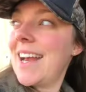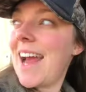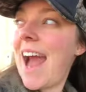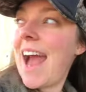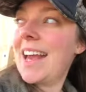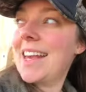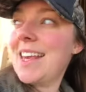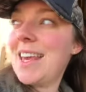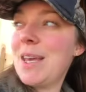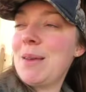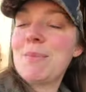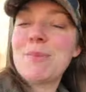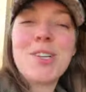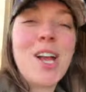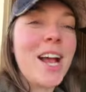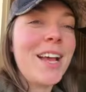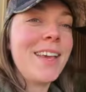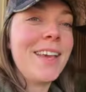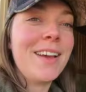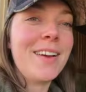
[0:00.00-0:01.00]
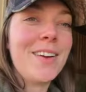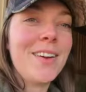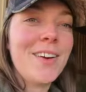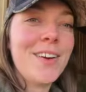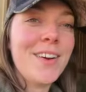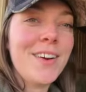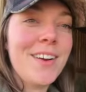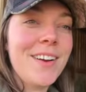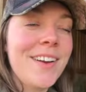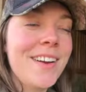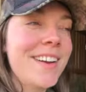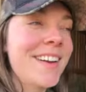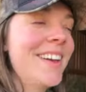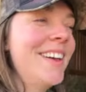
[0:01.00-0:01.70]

I keep checking her